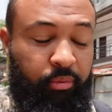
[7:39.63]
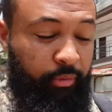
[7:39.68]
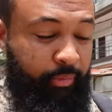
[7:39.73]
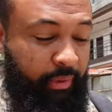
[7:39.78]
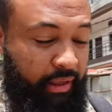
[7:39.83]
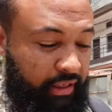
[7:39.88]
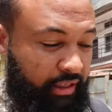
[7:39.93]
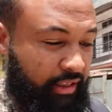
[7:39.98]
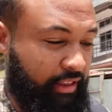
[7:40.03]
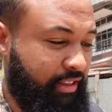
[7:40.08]
We've
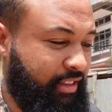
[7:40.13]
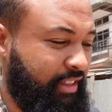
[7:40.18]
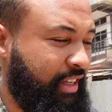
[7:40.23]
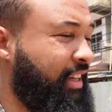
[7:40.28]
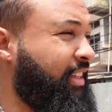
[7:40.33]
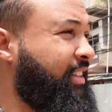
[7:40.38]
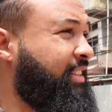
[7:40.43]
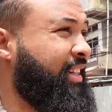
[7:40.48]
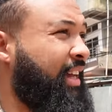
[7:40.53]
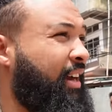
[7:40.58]
been in the
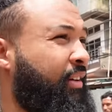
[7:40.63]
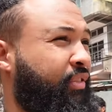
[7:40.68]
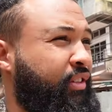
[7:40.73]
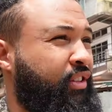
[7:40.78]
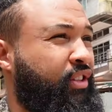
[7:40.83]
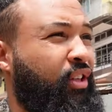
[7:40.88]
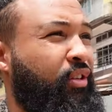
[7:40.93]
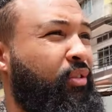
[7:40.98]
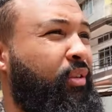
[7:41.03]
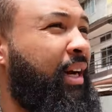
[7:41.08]
cities now for
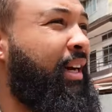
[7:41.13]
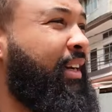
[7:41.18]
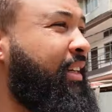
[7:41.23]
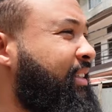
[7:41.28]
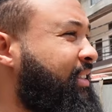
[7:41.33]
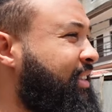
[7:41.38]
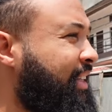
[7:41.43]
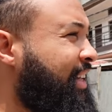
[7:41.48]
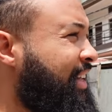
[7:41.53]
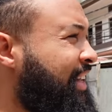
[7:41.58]
2
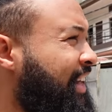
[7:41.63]
days